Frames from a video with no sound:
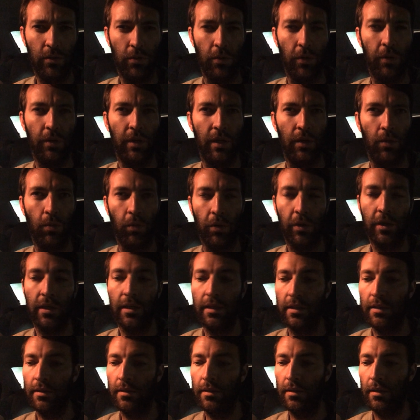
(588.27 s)
Or are they
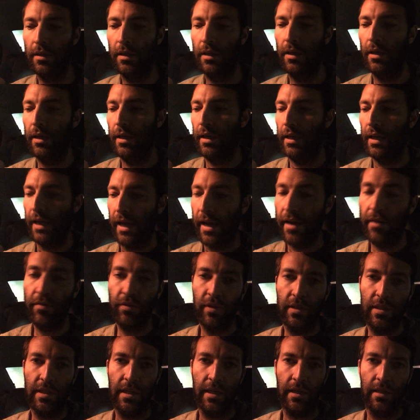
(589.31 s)
working
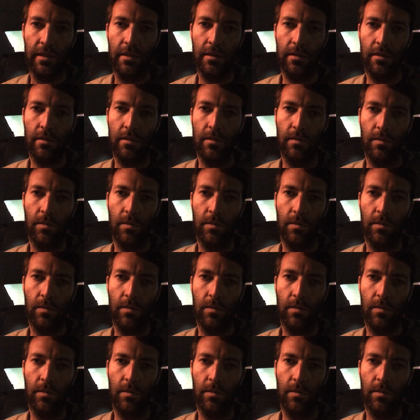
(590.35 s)
every day